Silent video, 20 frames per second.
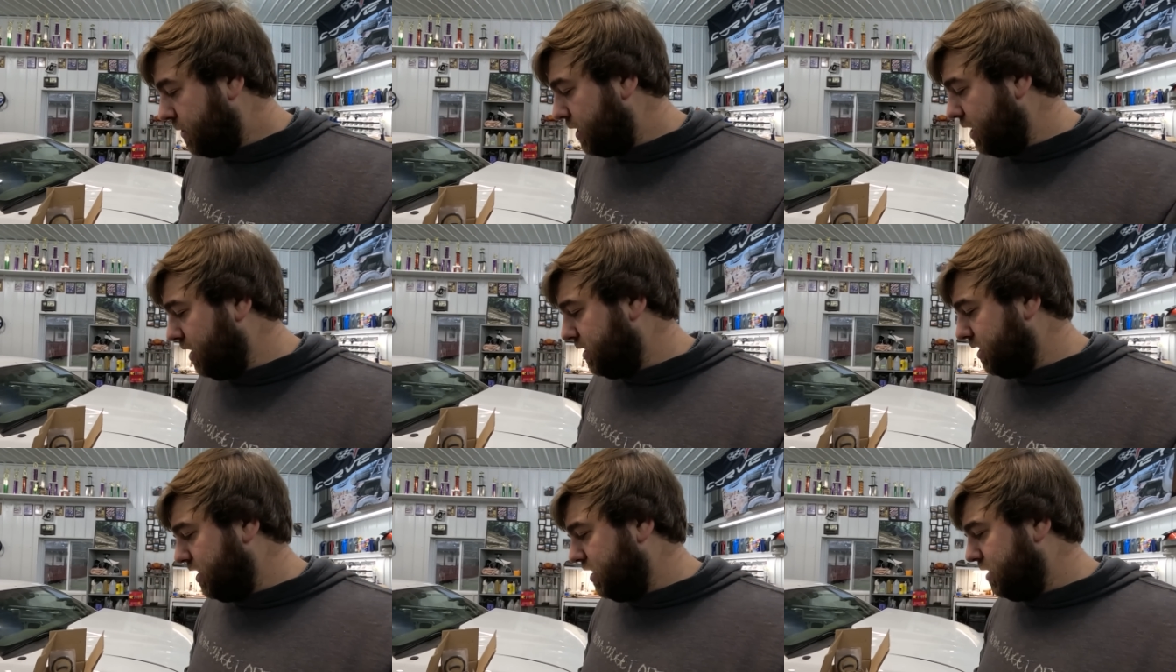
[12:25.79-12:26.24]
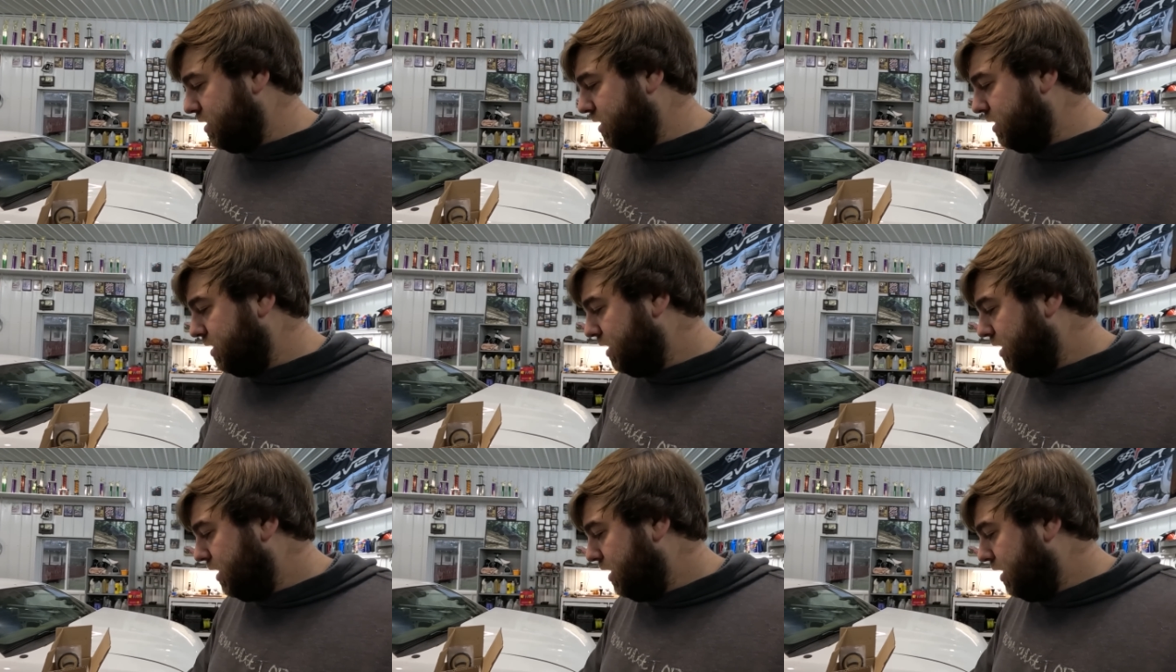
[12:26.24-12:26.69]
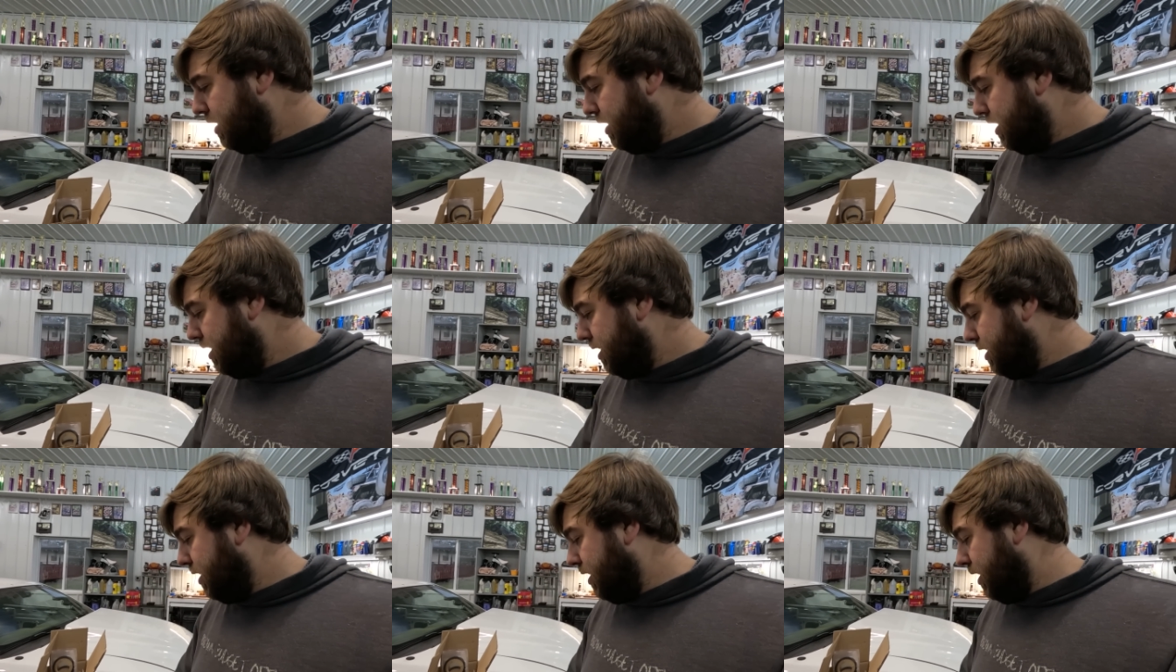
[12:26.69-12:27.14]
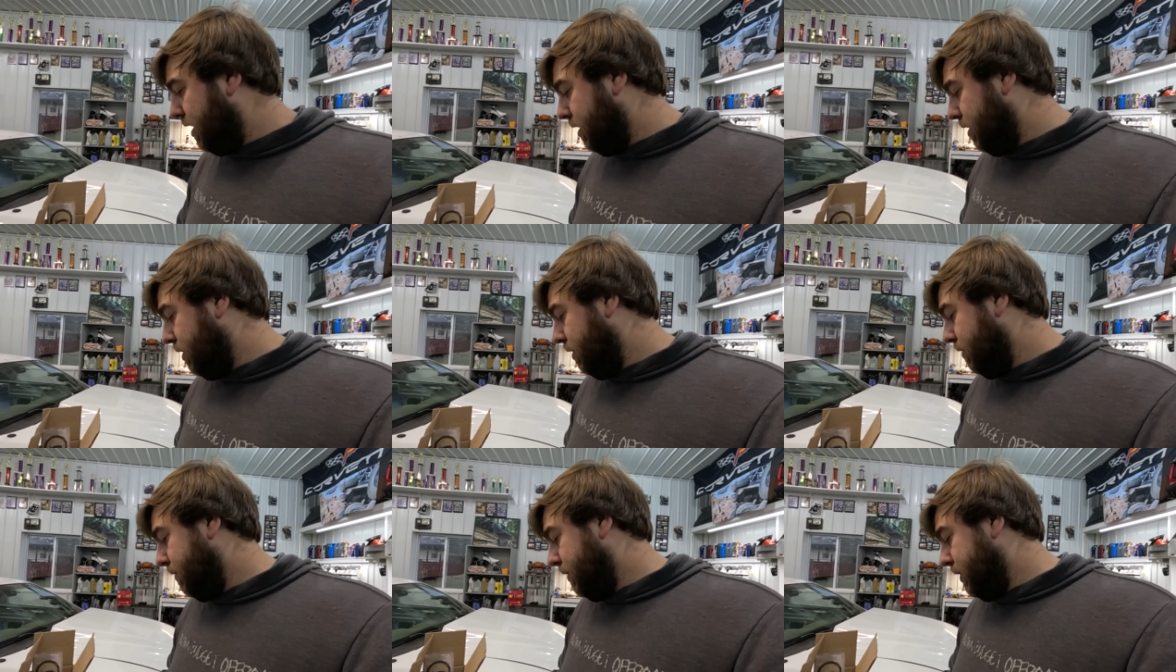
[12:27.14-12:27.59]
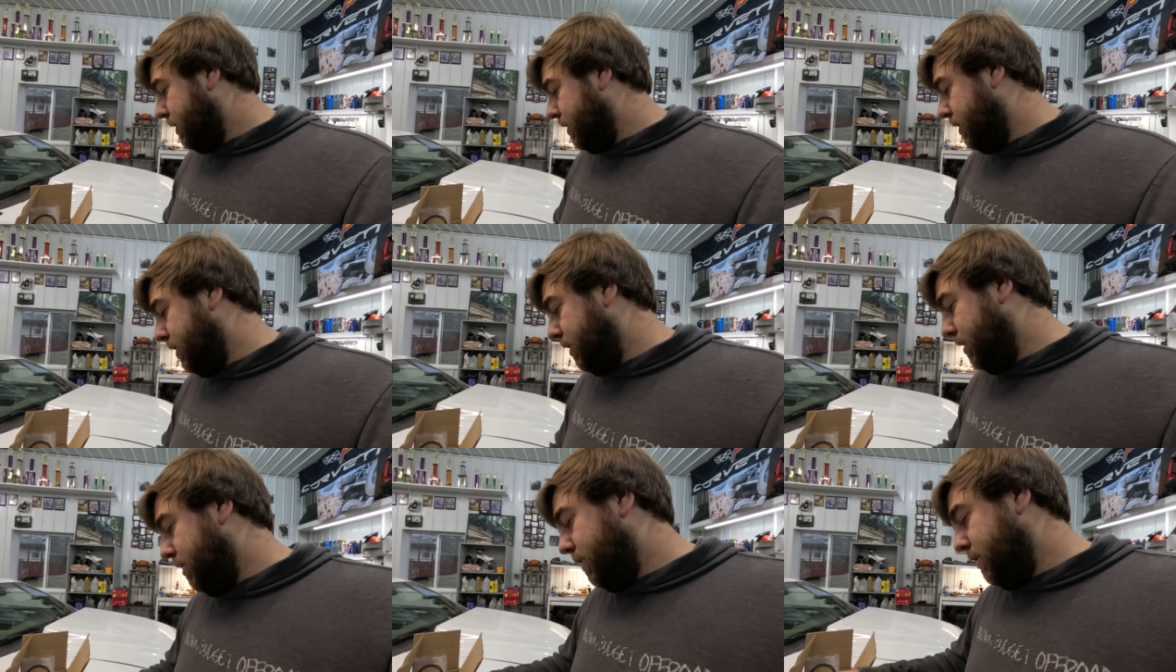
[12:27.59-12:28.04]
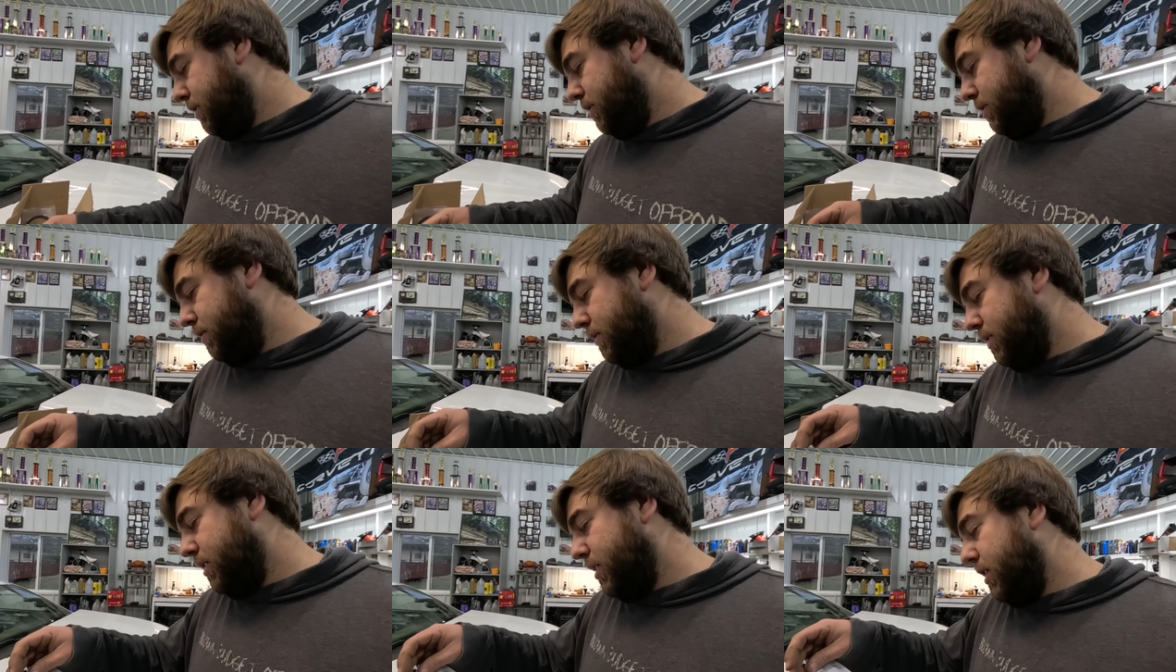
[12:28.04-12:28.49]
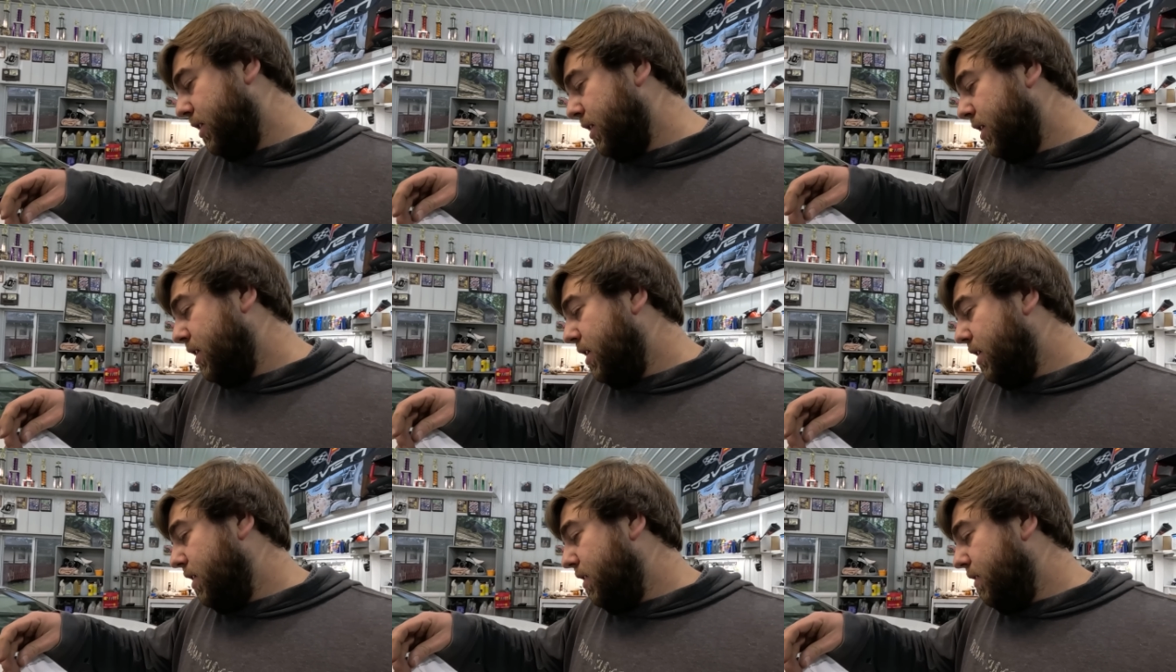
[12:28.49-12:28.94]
Because it's, I don't know, let's see, here's the receipt.